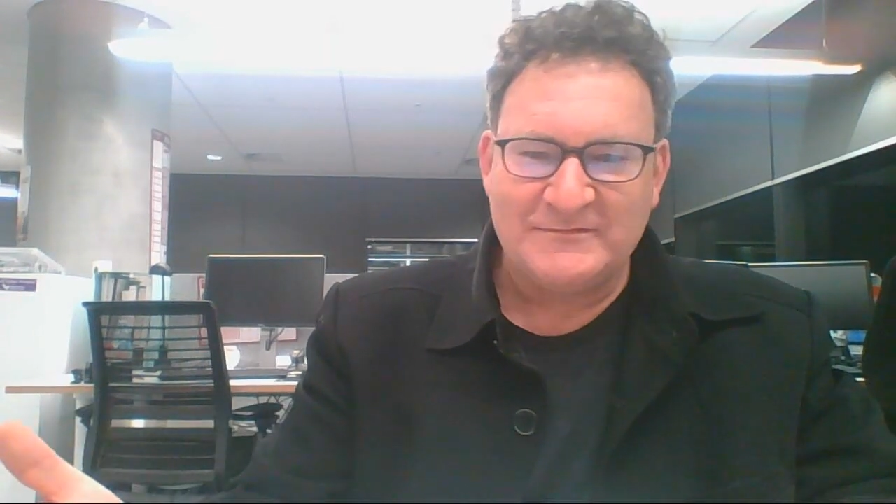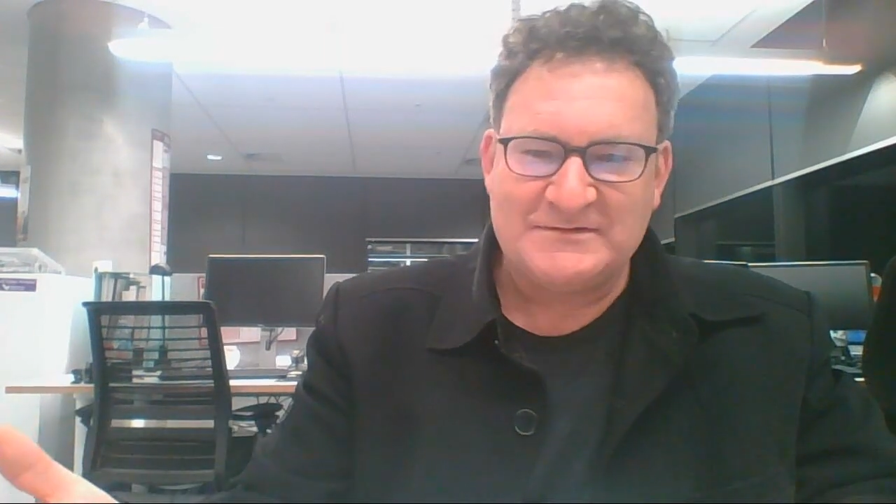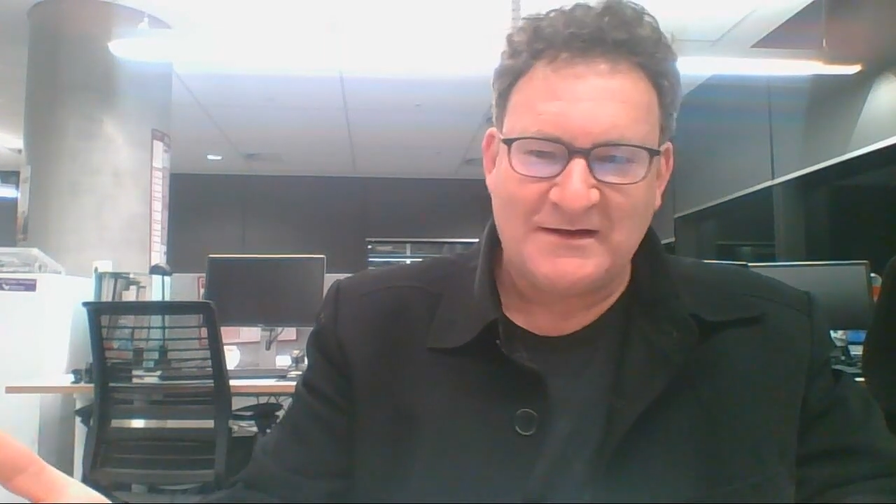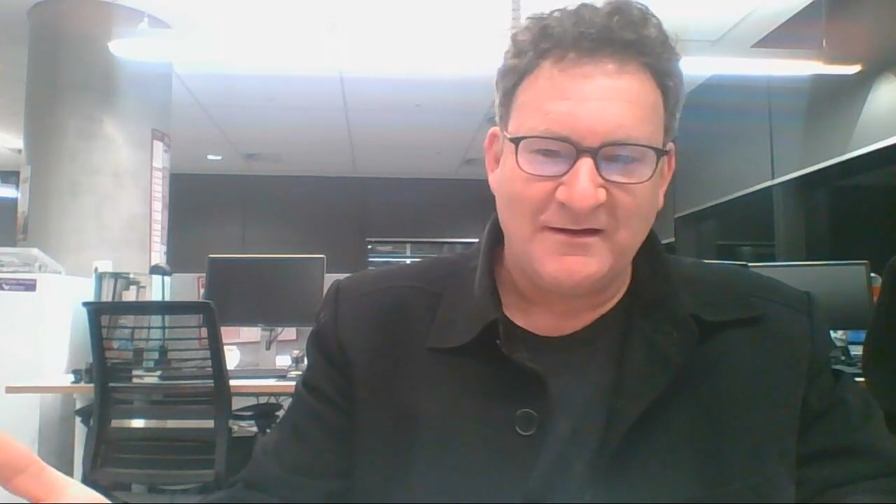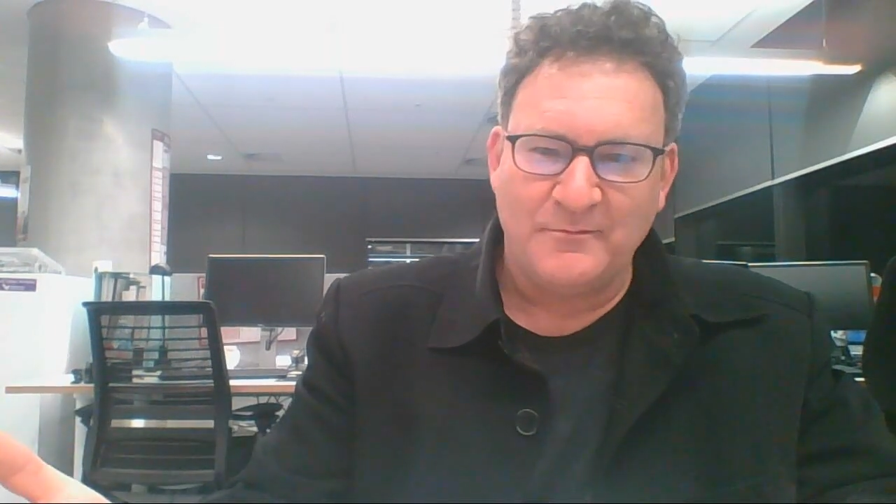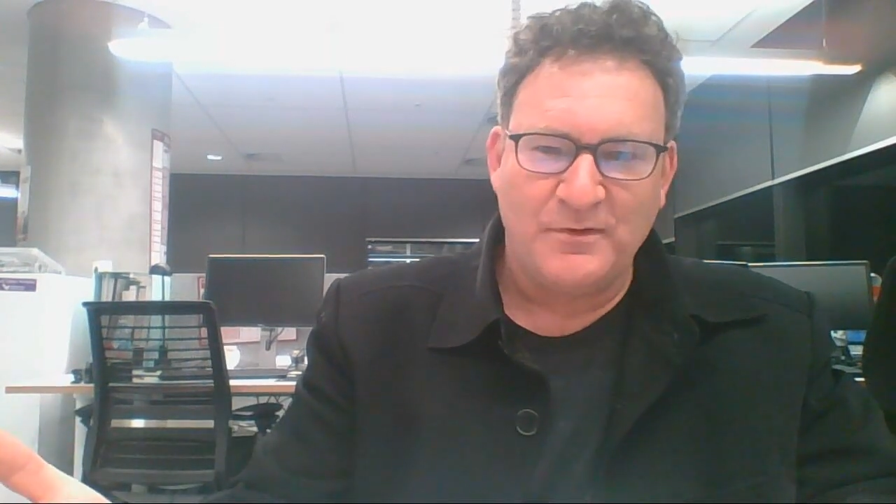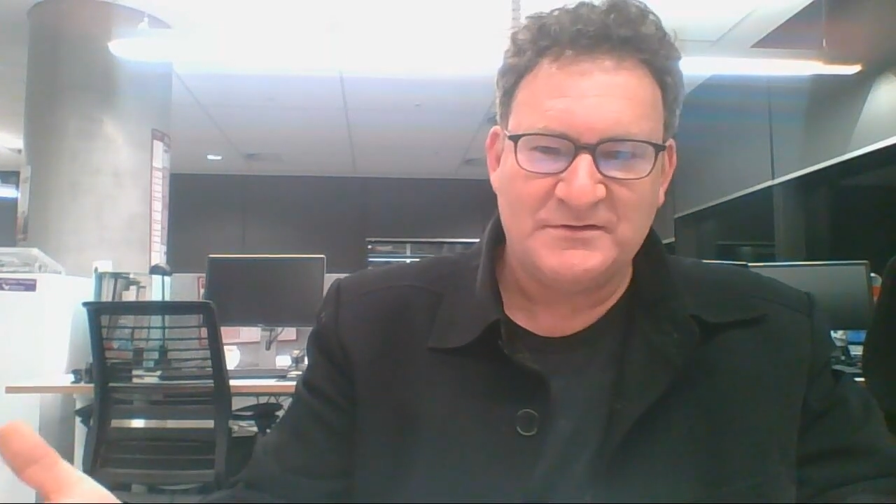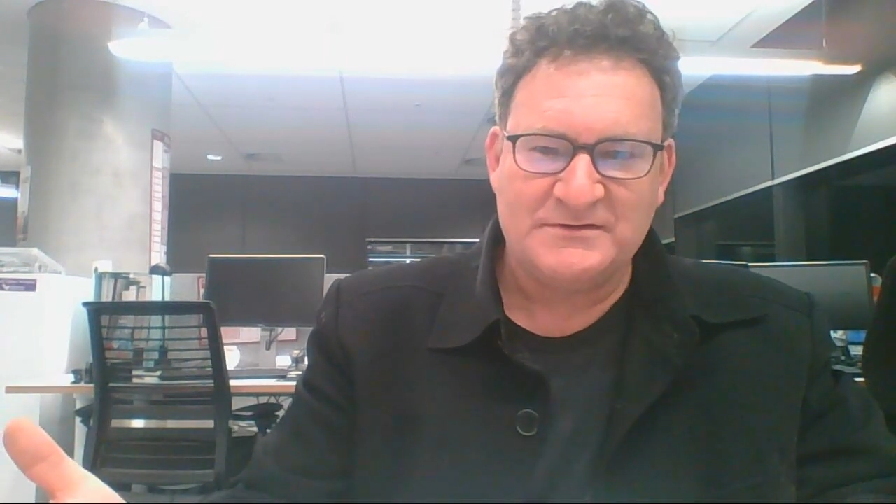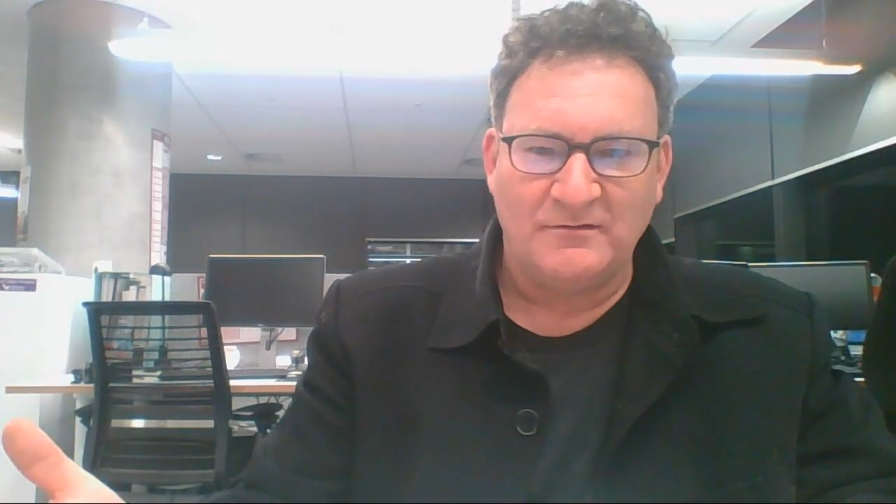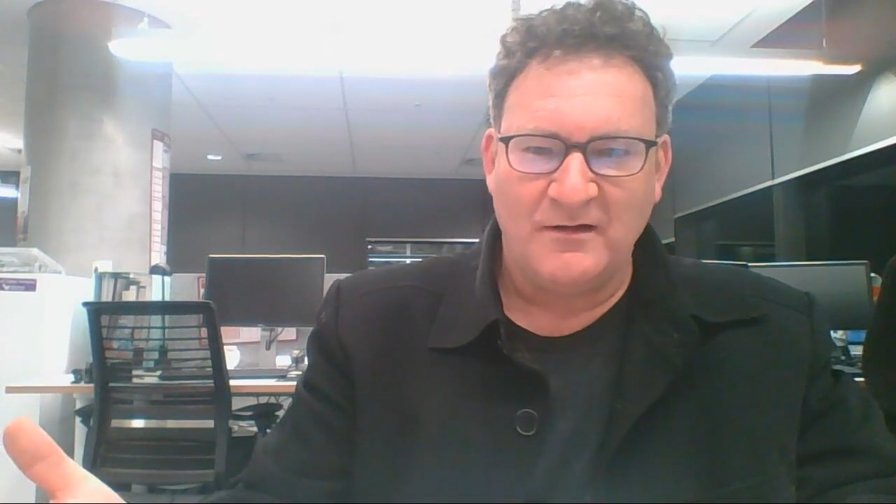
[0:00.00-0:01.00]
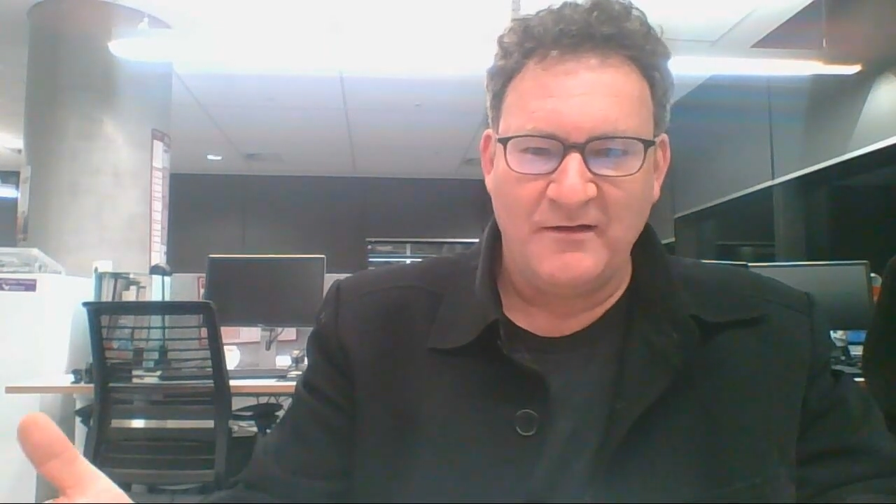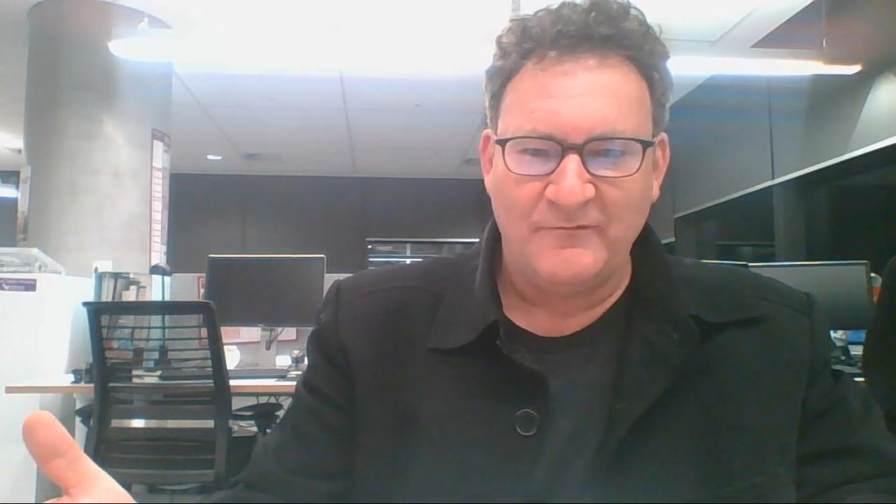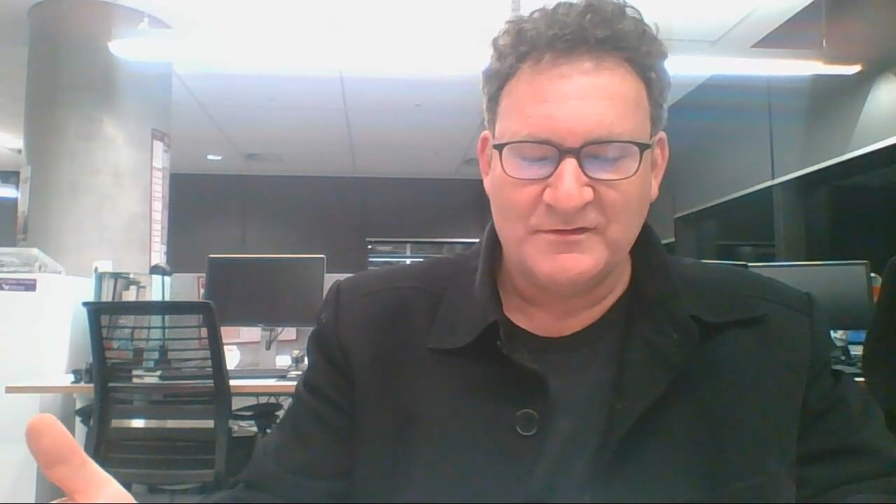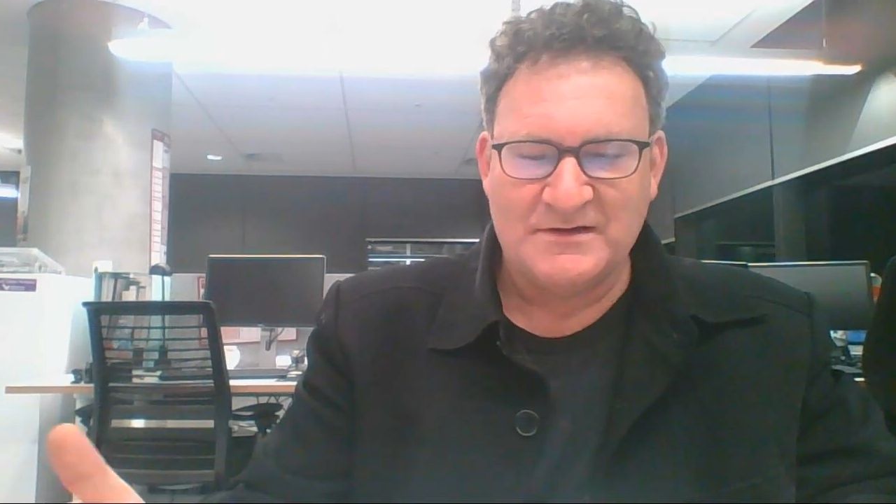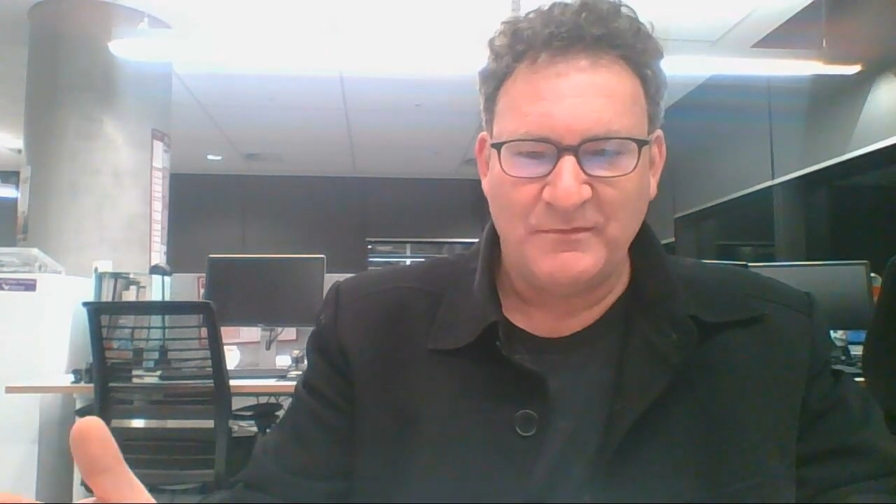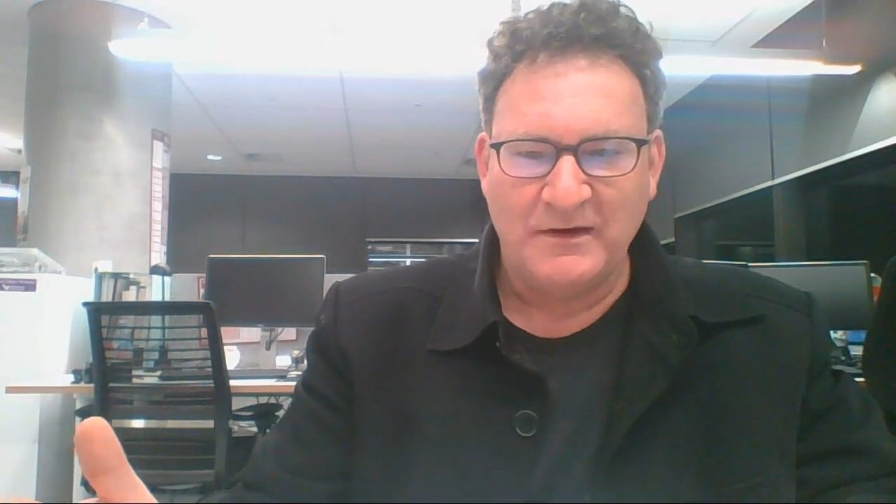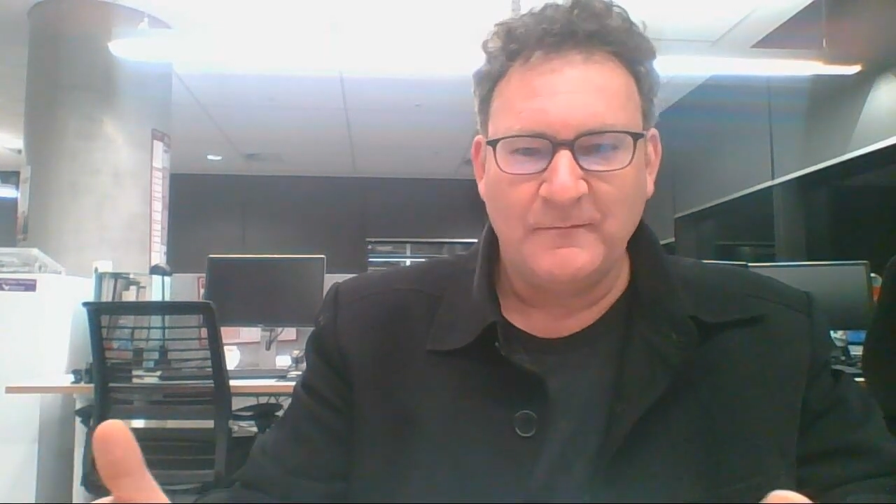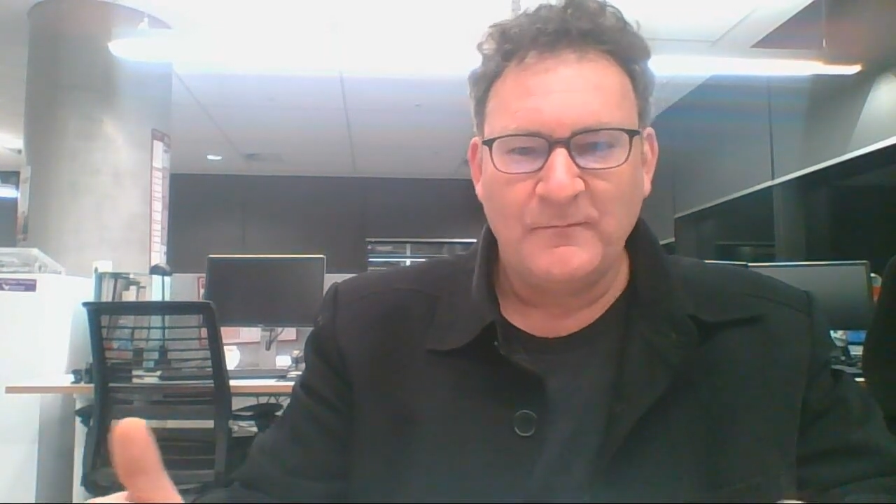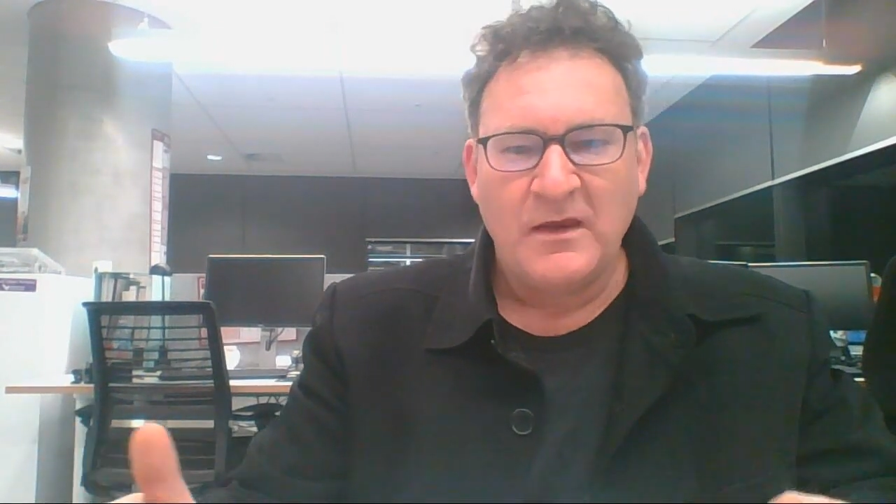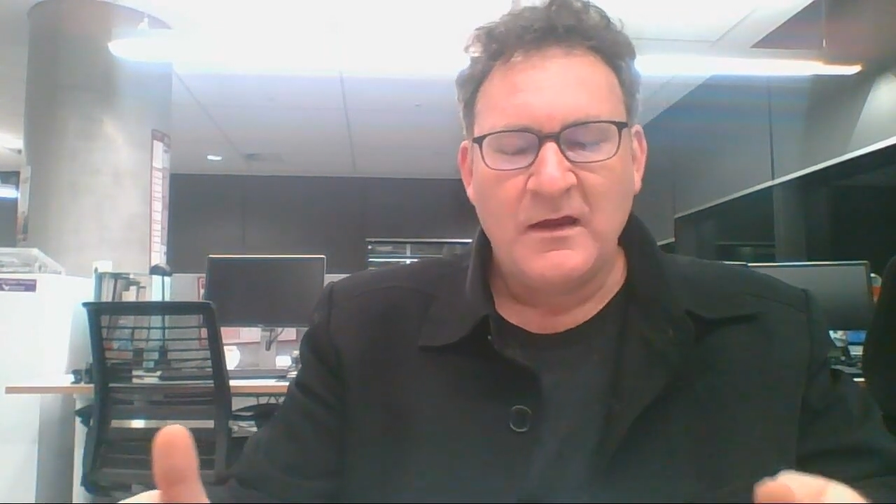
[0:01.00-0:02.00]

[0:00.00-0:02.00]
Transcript: say, your personal life or something.